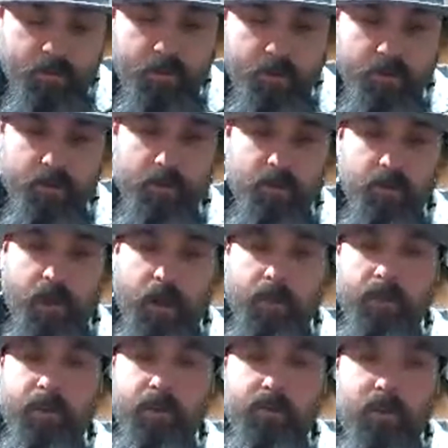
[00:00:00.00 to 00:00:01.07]
But
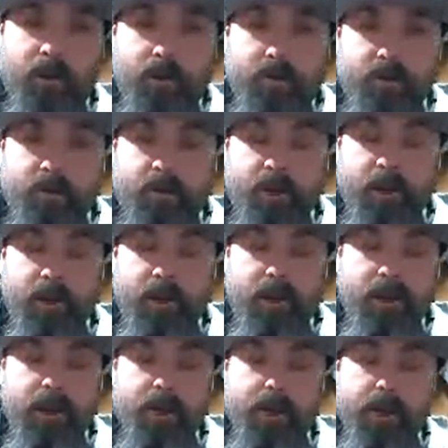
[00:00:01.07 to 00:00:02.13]
I'm gonna toss a
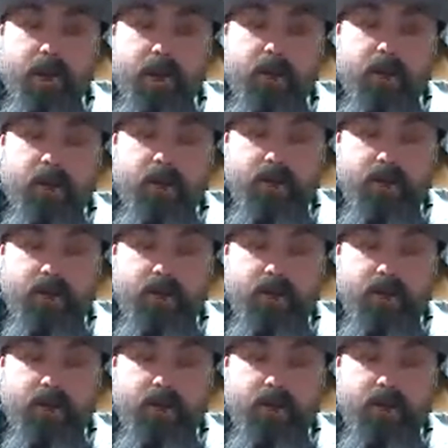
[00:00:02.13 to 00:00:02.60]
lining in here